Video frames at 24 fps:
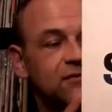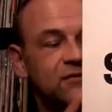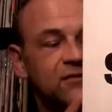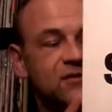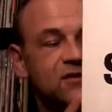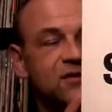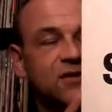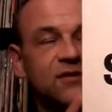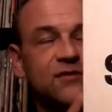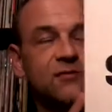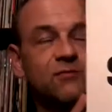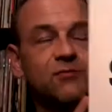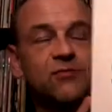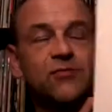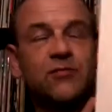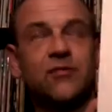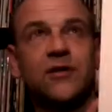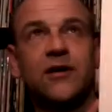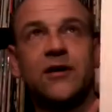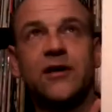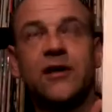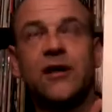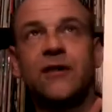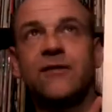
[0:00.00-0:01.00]
Just
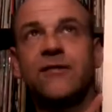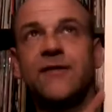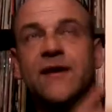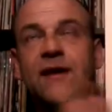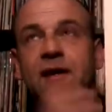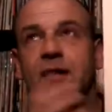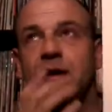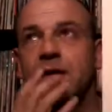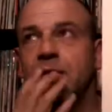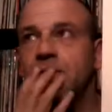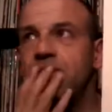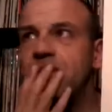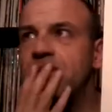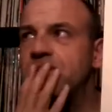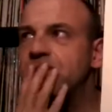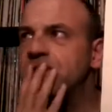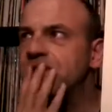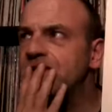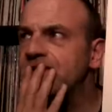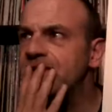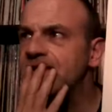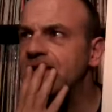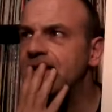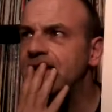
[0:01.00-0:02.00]
brilliant. I think I remember
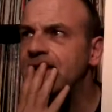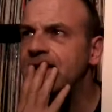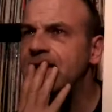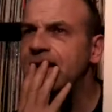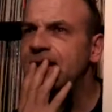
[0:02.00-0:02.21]
I